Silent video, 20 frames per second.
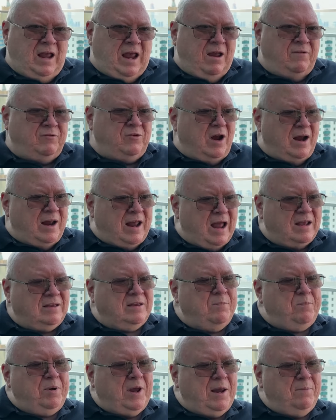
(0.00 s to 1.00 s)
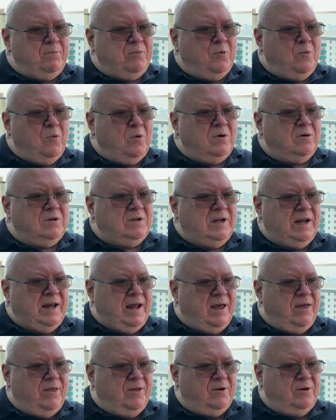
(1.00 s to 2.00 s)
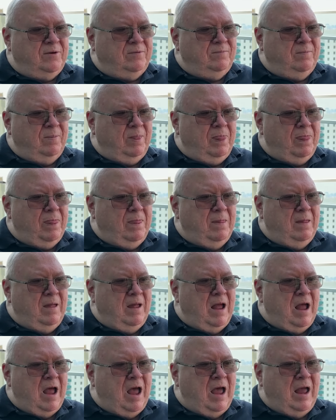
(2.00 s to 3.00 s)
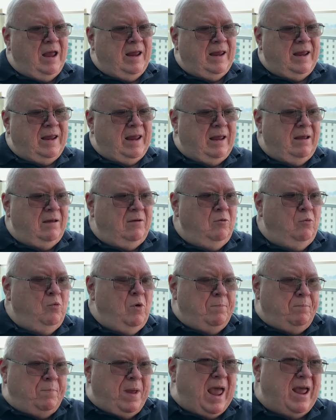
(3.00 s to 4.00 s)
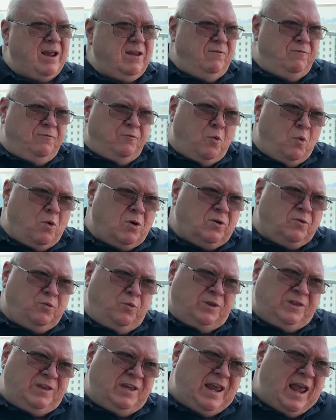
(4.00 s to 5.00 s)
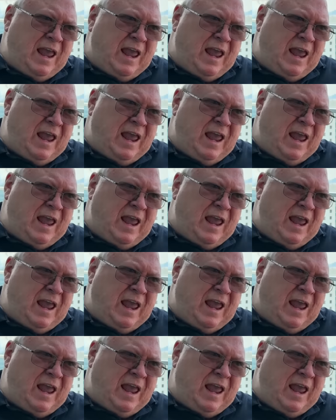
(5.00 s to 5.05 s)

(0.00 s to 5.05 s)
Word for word: After I got the paperwork together, I went back and forth with the